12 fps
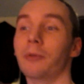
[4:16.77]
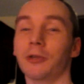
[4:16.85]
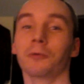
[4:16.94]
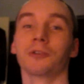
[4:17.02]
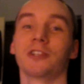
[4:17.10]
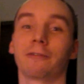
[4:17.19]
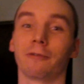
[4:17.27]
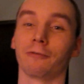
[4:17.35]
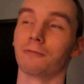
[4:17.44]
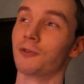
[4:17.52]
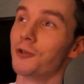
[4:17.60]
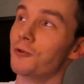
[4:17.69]
but you were suffering
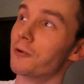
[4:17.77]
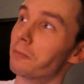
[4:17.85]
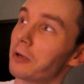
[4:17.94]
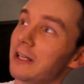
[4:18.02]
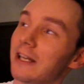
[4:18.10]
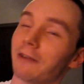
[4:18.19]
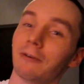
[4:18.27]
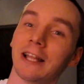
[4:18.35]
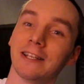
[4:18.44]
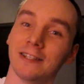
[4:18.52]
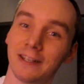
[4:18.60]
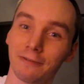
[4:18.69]
from 2 completely
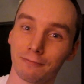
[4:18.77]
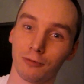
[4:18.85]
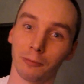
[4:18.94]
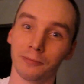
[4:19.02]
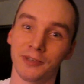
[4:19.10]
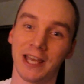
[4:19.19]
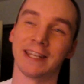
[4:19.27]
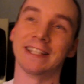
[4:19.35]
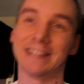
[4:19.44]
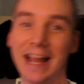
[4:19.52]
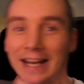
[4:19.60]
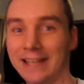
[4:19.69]
unrelated different problems that had
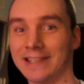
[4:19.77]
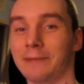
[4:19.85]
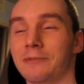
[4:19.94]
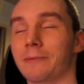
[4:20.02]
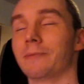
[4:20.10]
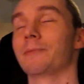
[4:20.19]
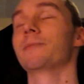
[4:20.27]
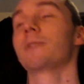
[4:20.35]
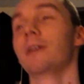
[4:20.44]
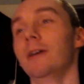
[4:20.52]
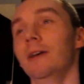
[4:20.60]
exactly the same symptoms.